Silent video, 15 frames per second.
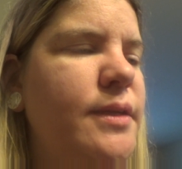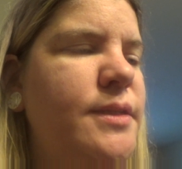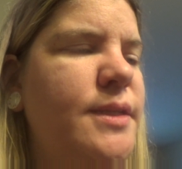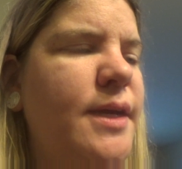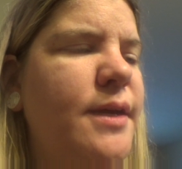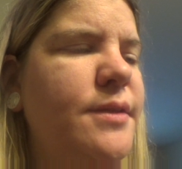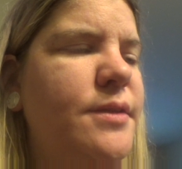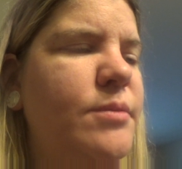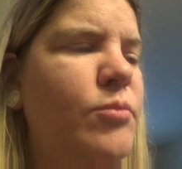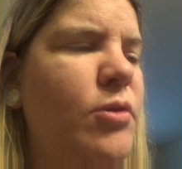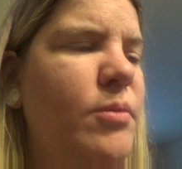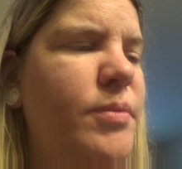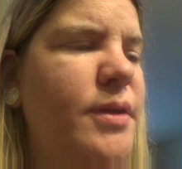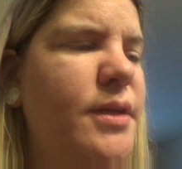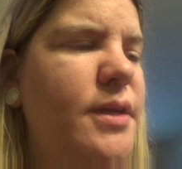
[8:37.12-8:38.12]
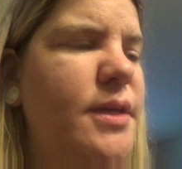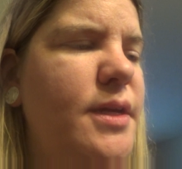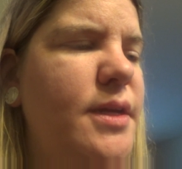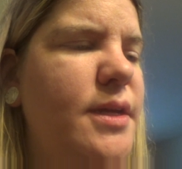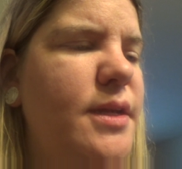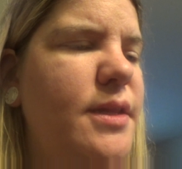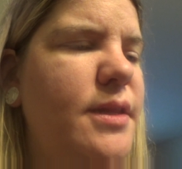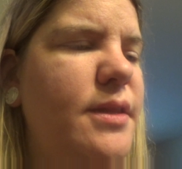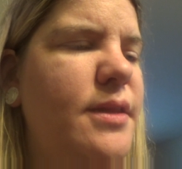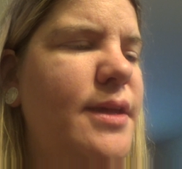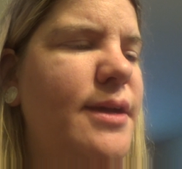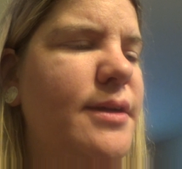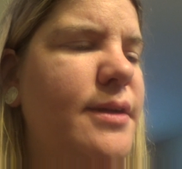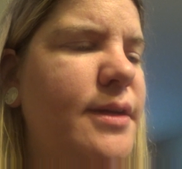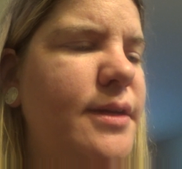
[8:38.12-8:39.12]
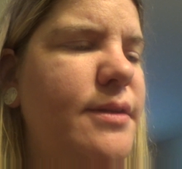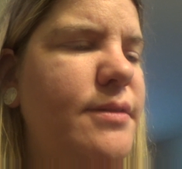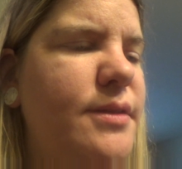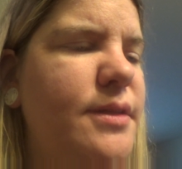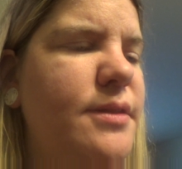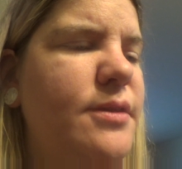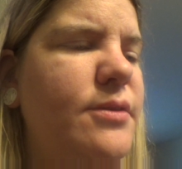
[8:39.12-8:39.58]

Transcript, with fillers: death, morbidity, that kind of thing.